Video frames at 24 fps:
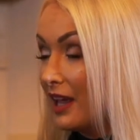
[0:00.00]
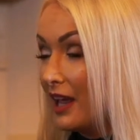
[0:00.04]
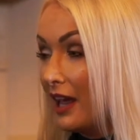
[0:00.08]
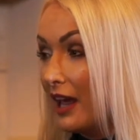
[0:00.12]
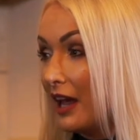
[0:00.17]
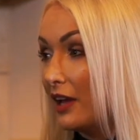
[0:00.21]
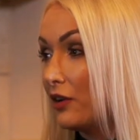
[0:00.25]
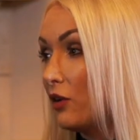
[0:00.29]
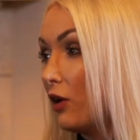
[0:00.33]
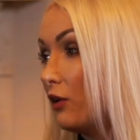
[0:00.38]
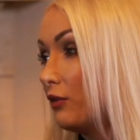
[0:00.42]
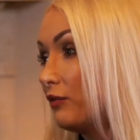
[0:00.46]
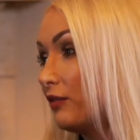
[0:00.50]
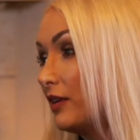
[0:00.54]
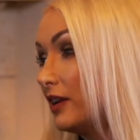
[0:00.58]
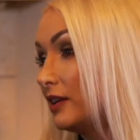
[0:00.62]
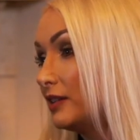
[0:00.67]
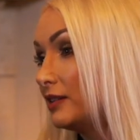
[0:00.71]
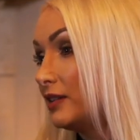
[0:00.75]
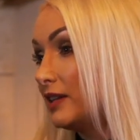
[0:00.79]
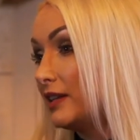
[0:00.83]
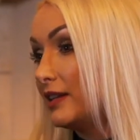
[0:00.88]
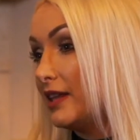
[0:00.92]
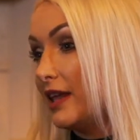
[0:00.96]
and
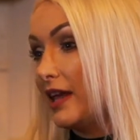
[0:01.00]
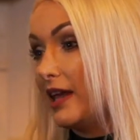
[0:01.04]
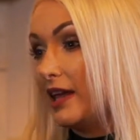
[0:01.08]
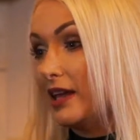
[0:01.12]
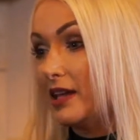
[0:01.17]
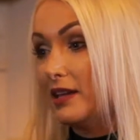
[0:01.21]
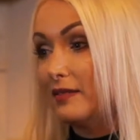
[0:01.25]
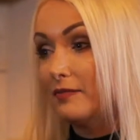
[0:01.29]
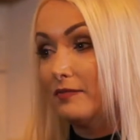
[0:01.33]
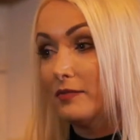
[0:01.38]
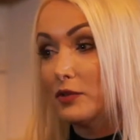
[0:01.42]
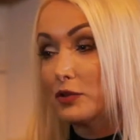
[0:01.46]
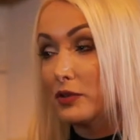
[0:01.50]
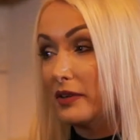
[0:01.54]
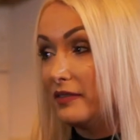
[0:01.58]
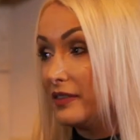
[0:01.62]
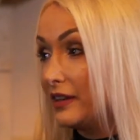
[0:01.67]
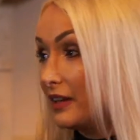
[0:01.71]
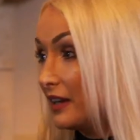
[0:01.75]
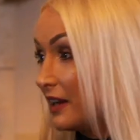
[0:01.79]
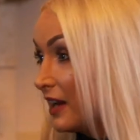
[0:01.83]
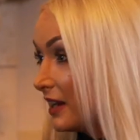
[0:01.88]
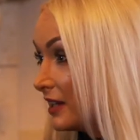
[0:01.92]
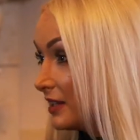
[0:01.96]
often they
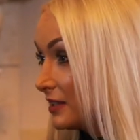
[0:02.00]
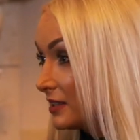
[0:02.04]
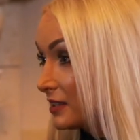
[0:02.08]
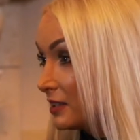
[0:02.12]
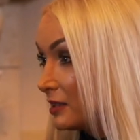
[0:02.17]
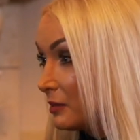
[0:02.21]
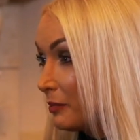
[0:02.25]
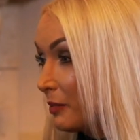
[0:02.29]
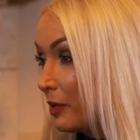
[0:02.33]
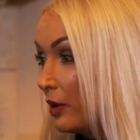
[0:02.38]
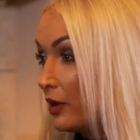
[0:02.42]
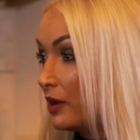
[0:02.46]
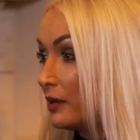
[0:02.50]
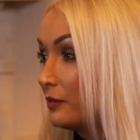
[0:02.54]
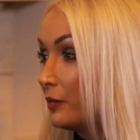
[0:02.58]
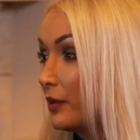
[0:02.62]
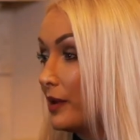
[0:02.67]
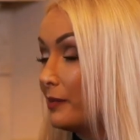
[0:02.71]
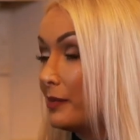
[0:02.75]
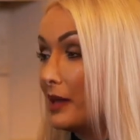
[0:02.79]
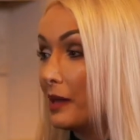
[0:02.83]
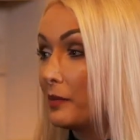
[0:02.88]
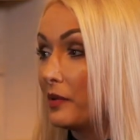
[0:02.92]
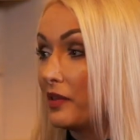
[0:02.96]
trivialise to the point where
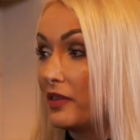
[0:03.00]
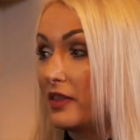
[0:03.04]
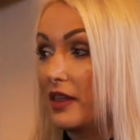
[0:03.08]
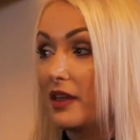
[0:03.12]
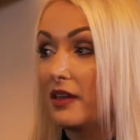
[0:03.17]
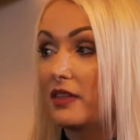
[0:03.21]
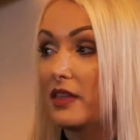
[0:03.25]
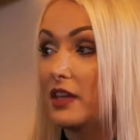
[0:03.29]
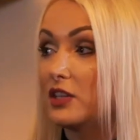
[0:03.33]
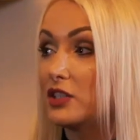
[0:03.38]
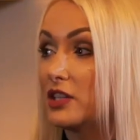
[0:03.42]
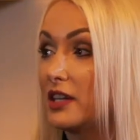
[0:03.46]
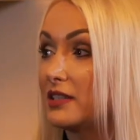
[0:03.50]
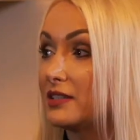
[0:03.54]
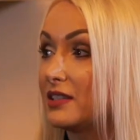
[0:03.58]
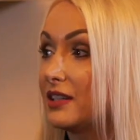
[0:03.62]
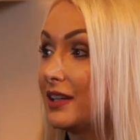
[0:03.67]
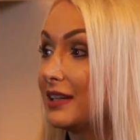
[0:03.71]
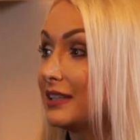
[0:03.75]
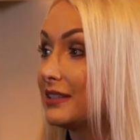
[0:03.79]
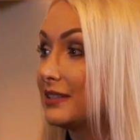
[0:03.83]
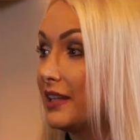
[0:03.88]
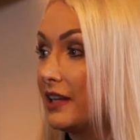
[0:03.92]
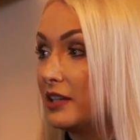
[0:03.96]
people think they're just an
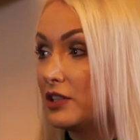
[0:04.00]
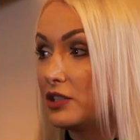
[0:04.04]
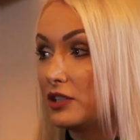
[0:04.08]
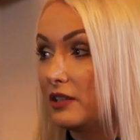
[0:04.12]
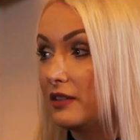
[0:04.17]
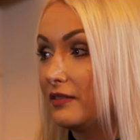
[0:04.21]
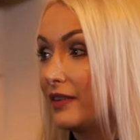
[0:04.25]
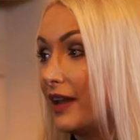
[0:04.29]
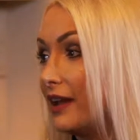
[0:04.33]
extension of